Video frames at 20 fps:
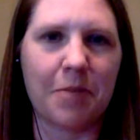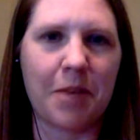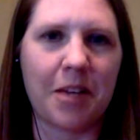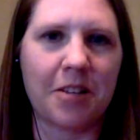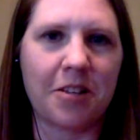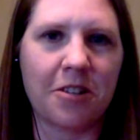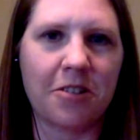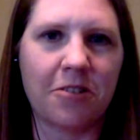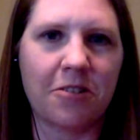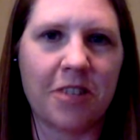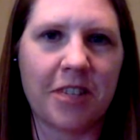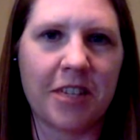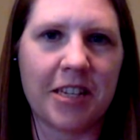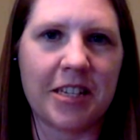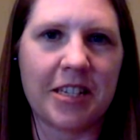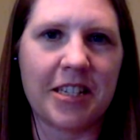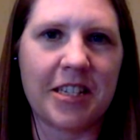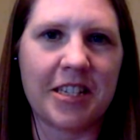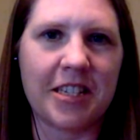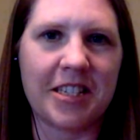my degree
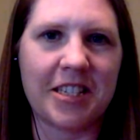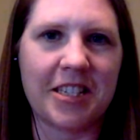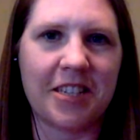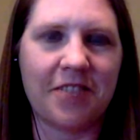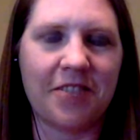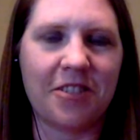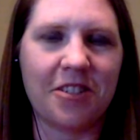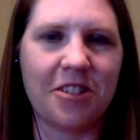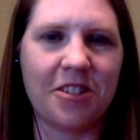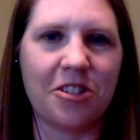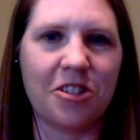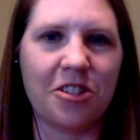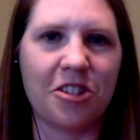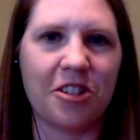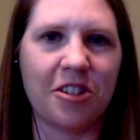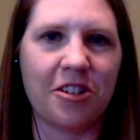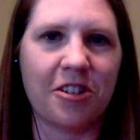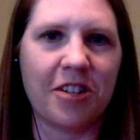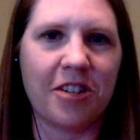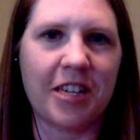is in civil
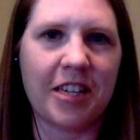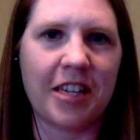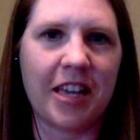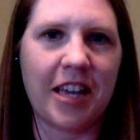engineering,